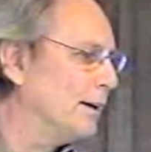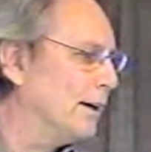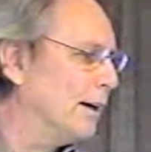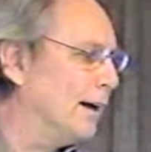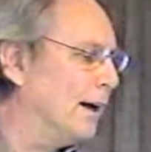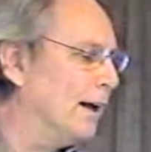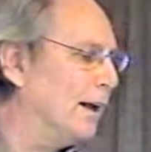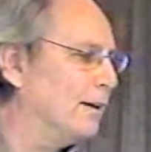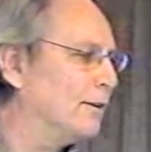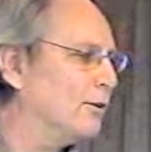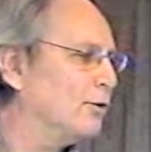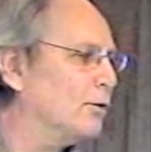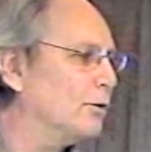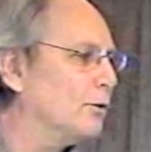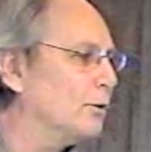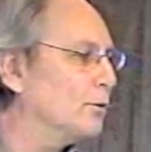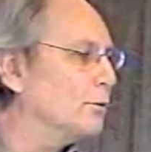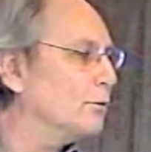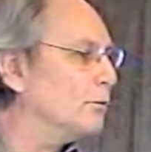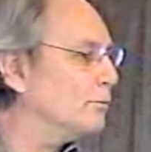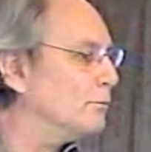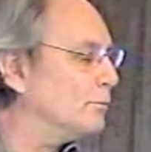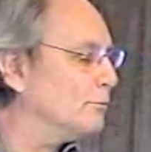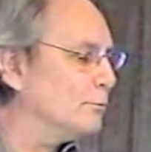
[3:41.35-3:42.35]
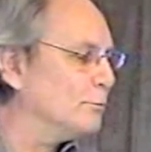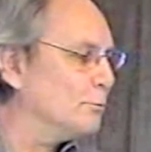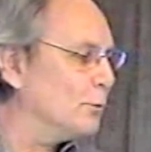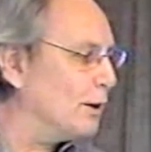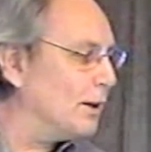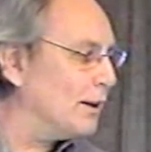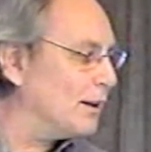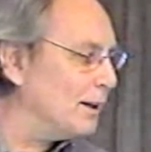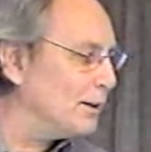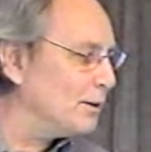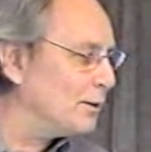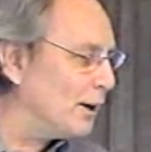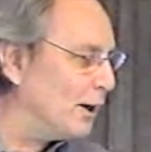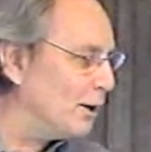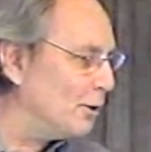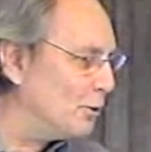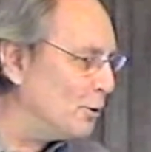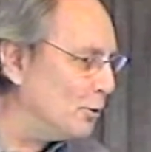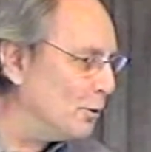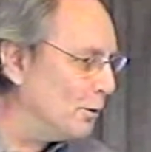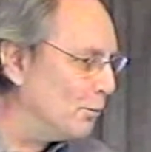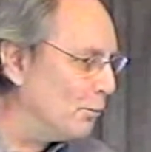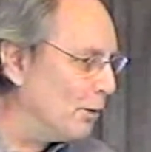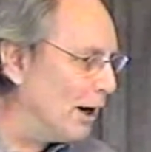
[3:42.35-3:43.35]
And so one of the things I
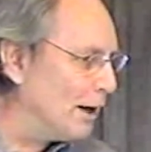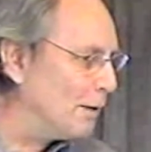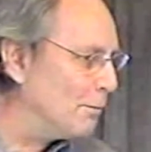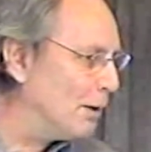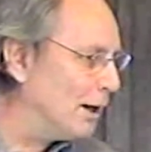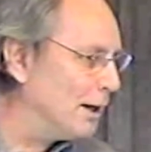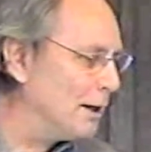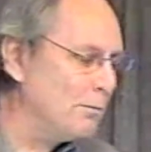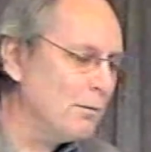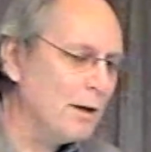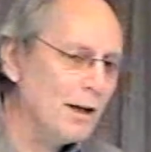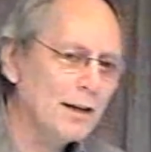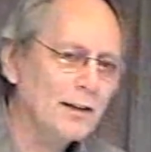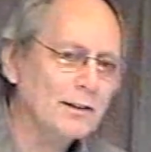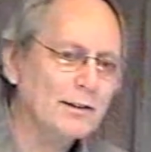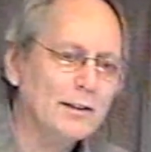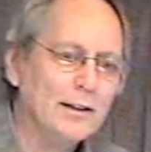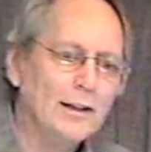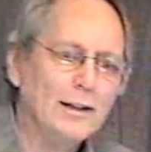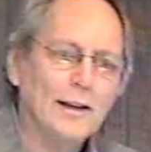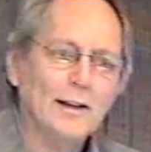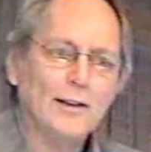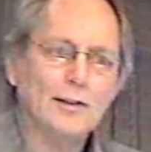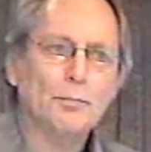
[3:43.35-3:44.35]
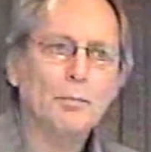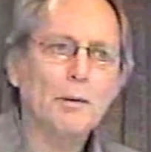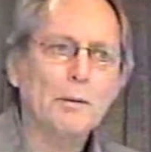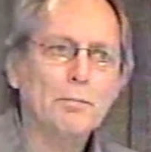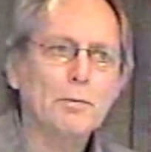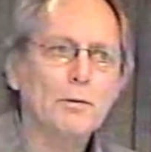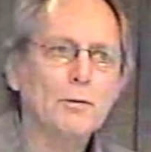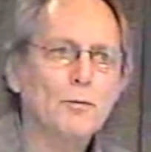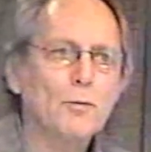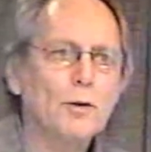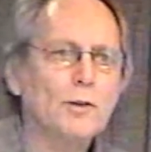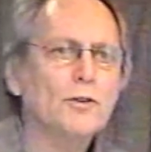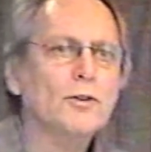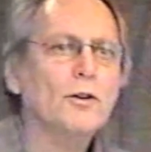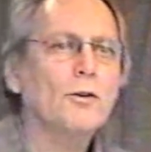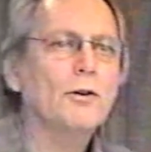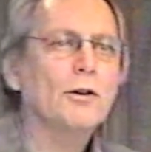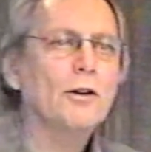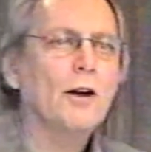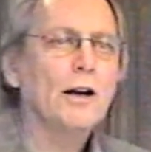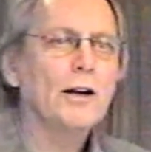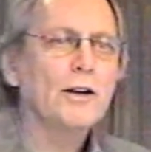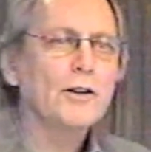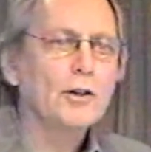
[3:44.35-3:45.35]
do in mind-body medicine is ask people, what's
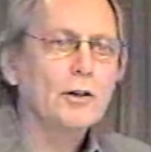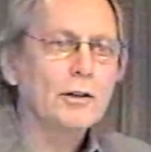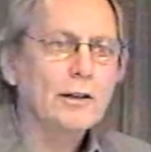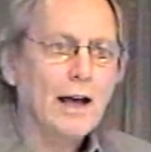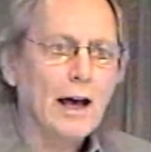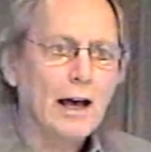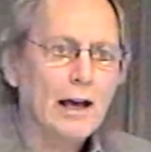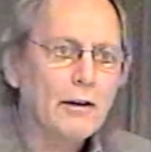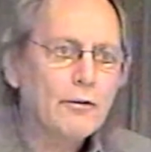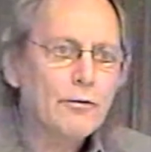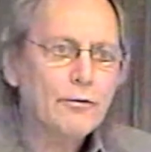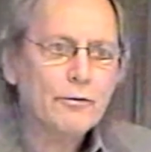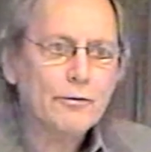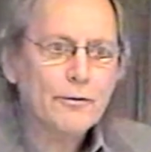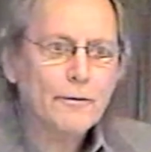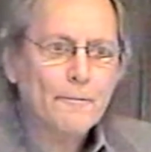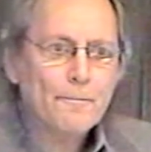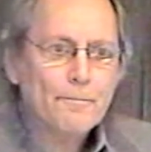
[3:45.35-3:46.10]
going on in your life?